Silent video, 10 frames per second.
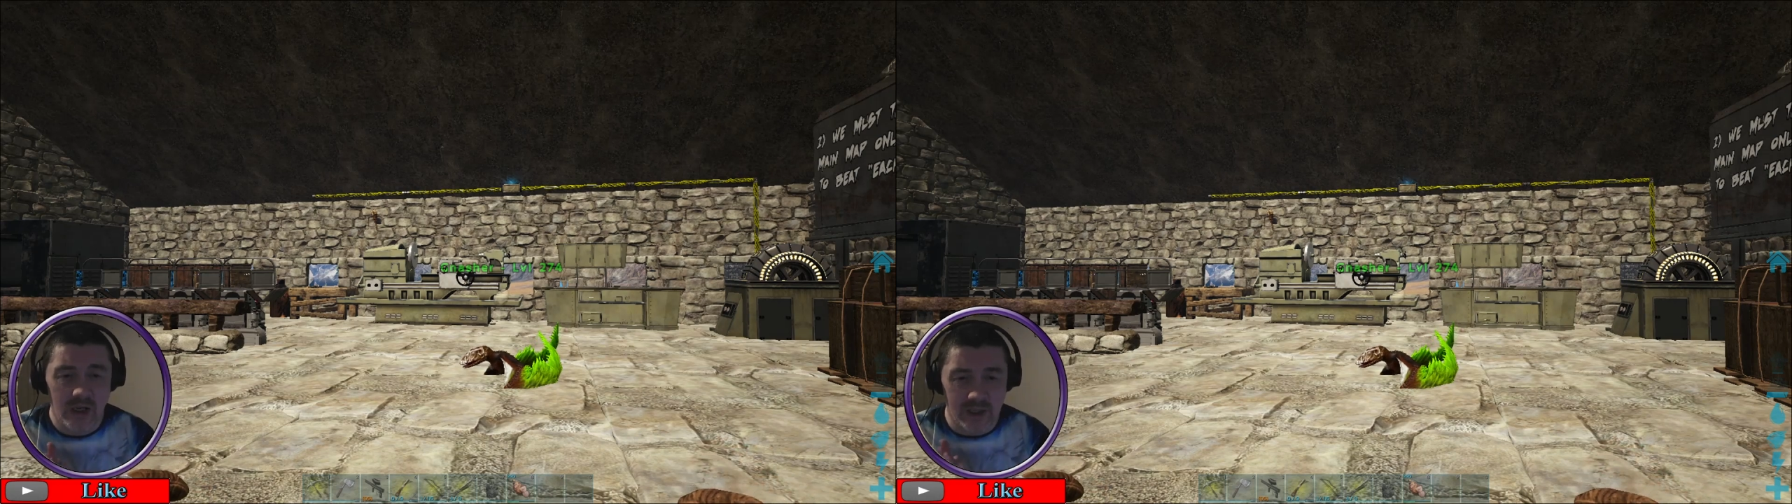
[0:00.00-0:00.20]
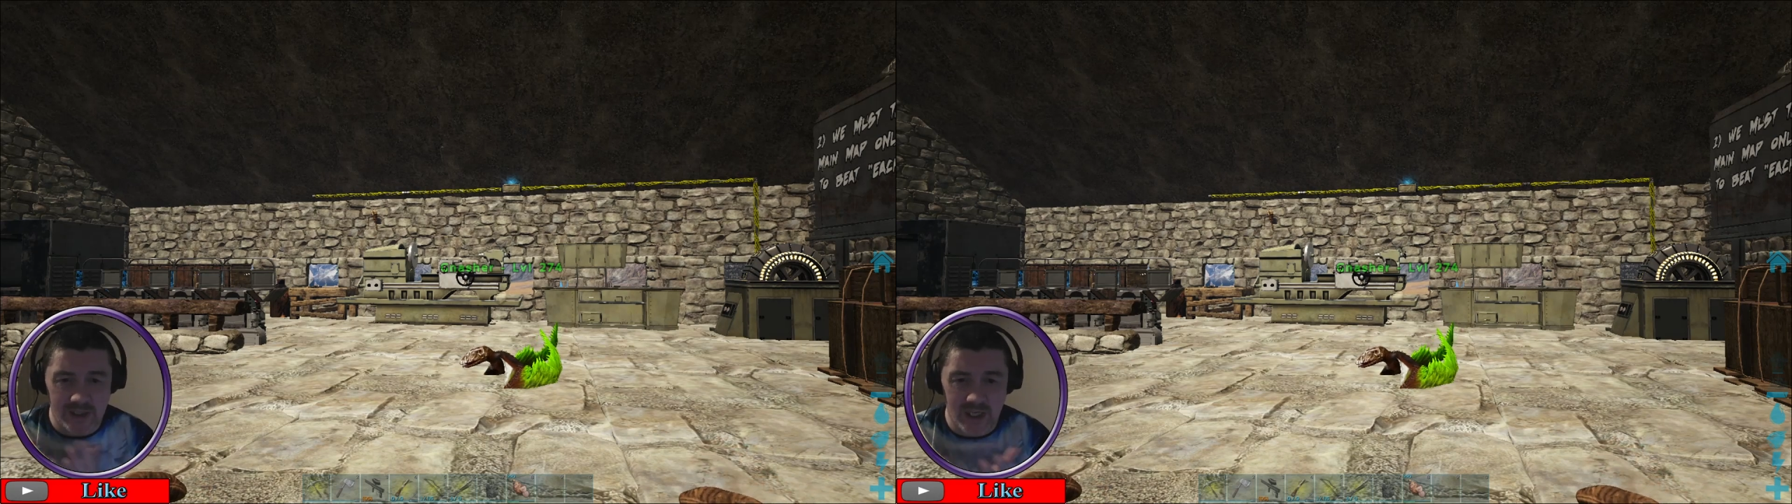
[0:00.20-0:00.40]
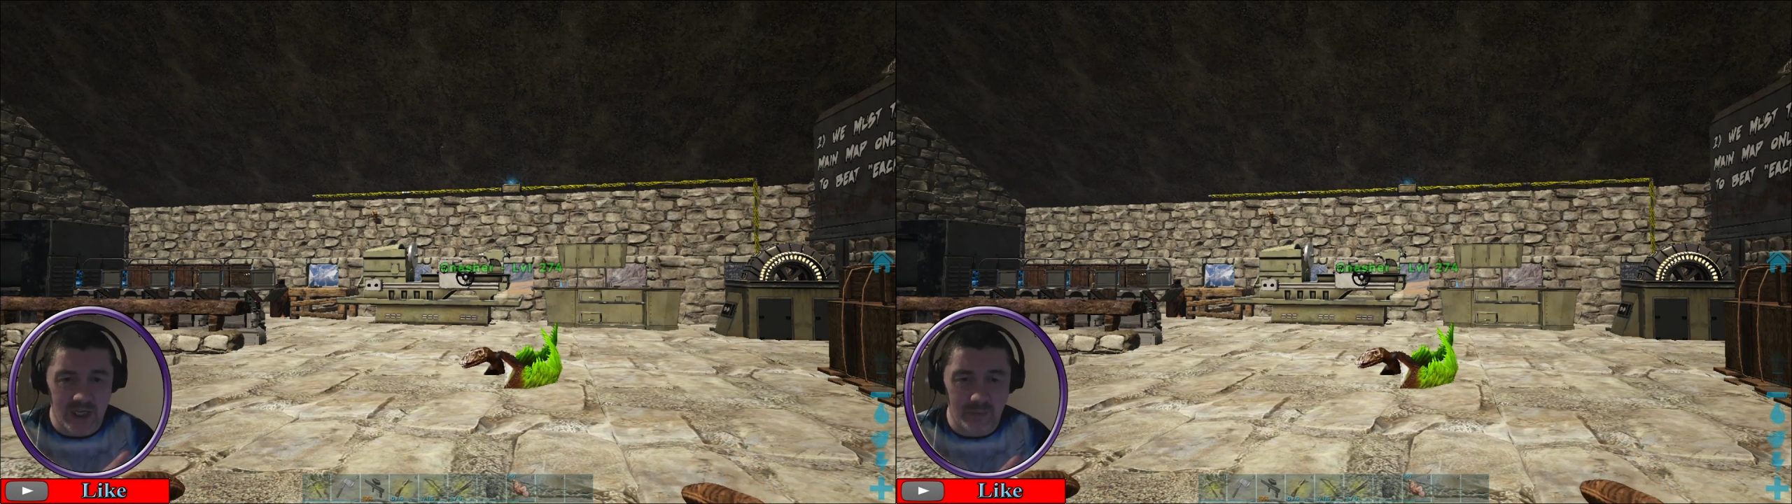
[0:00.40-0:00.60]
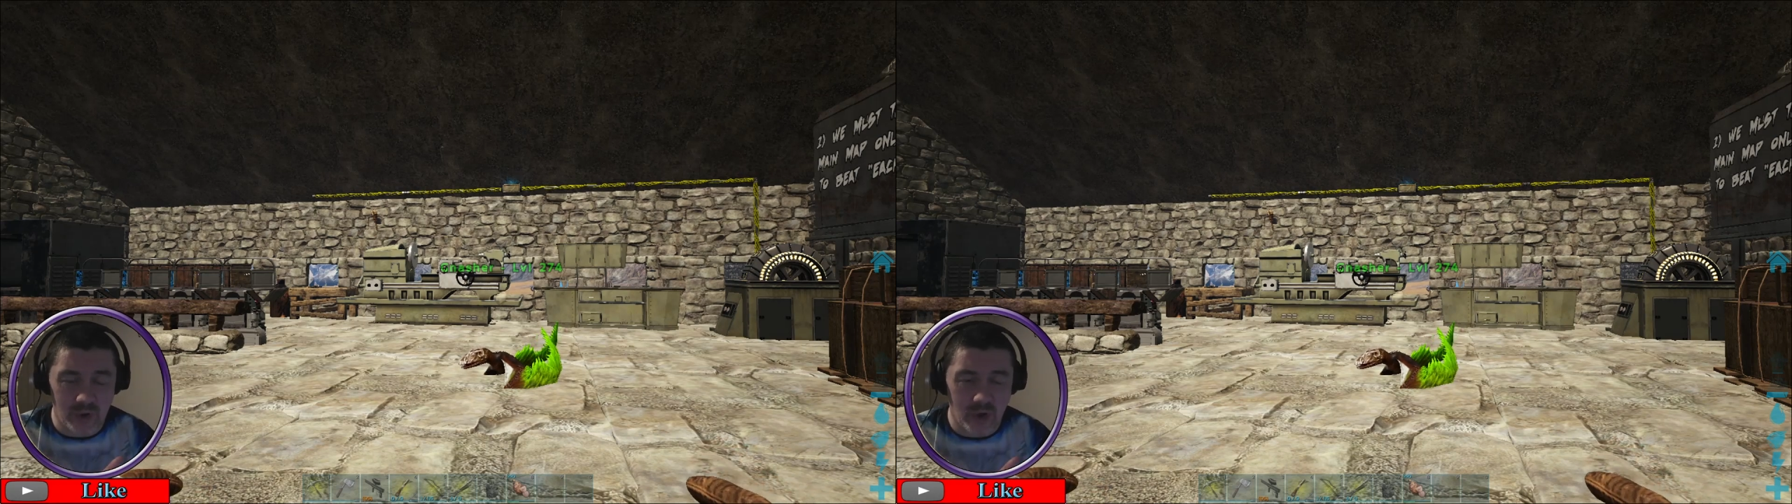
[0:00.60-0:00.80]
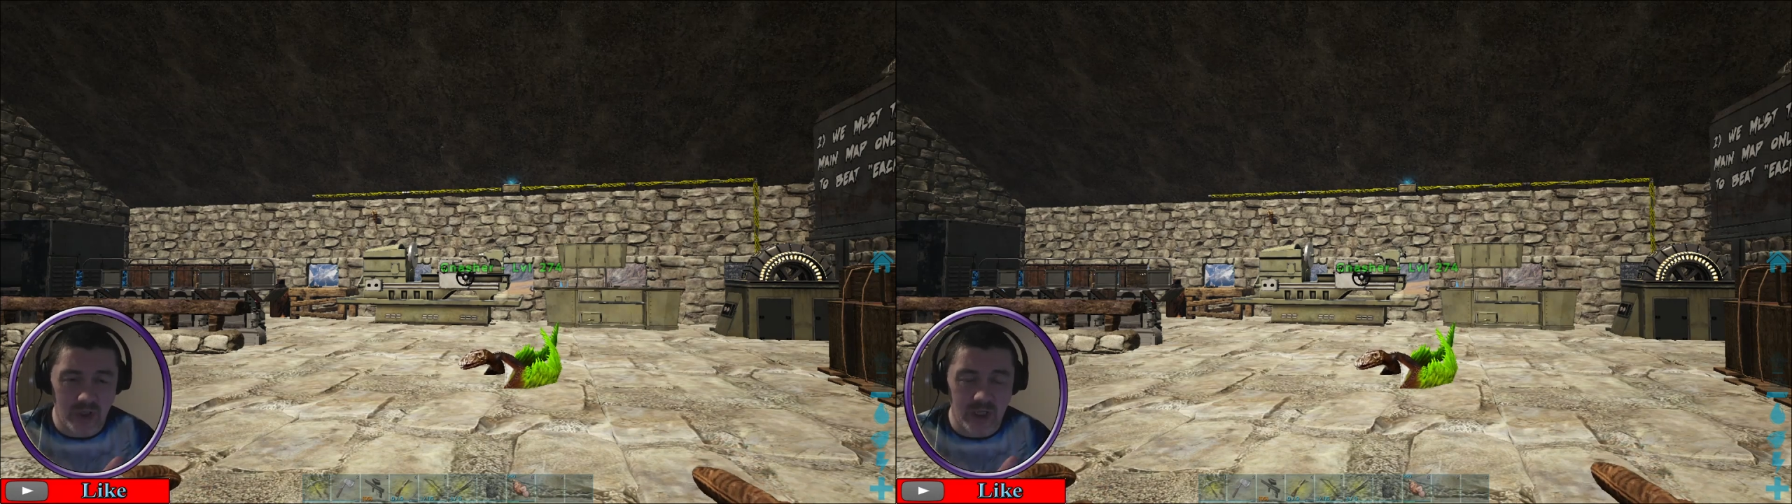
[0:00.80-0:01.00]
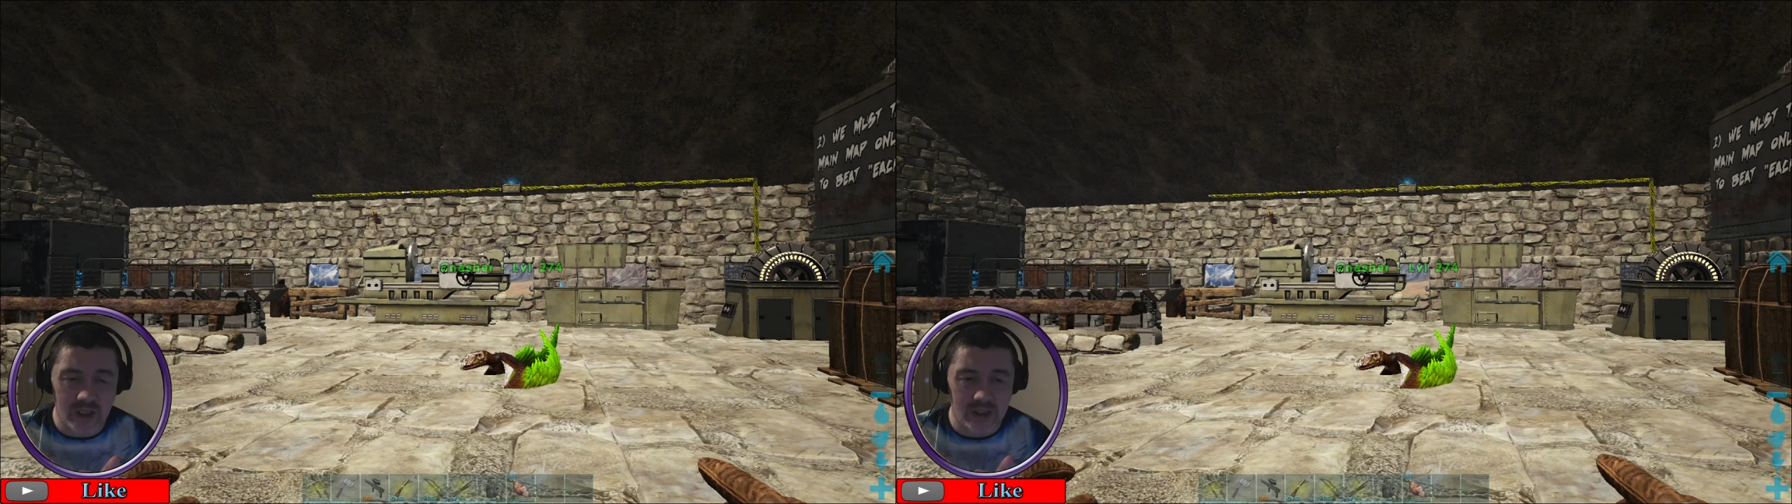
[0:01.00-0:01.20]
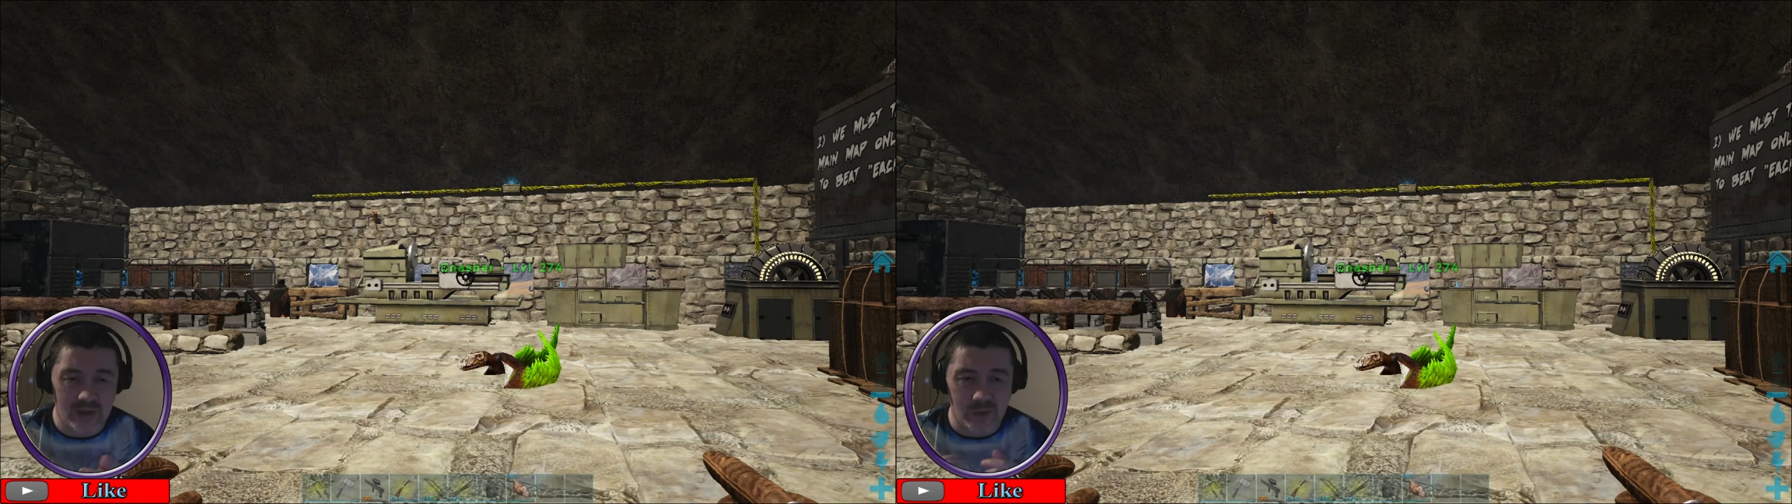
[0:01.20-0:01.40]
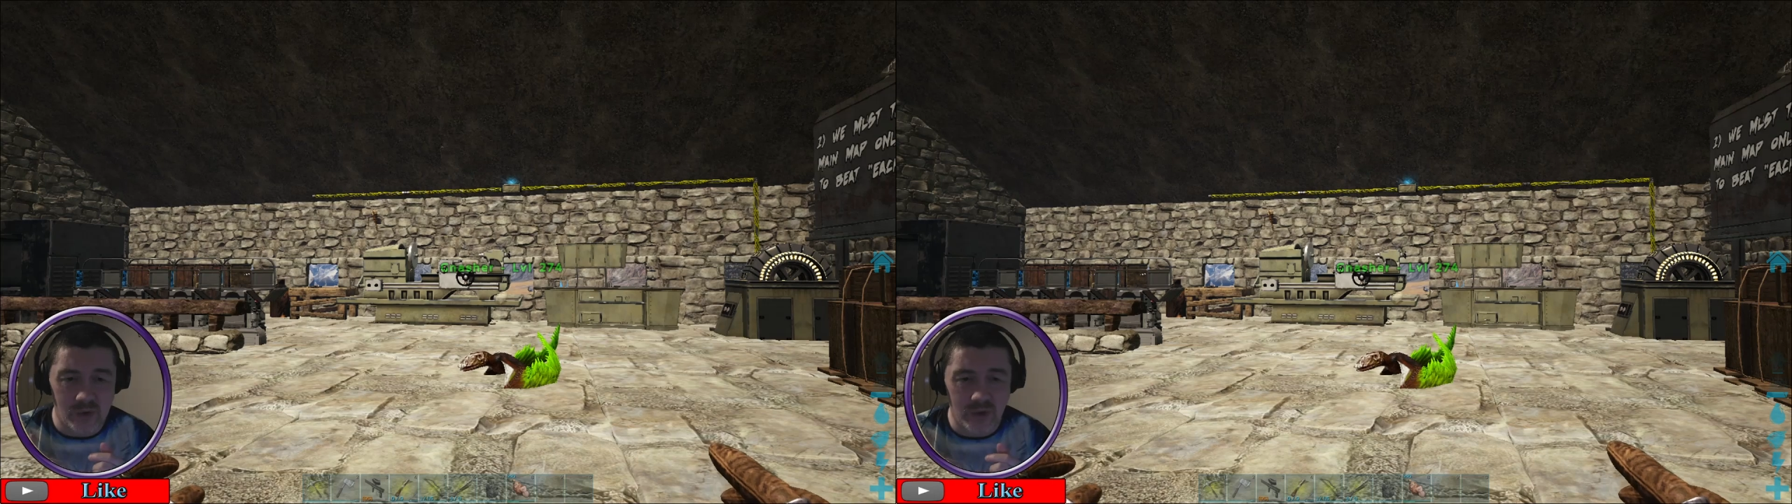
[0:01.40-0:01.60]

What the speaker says: The second point is we're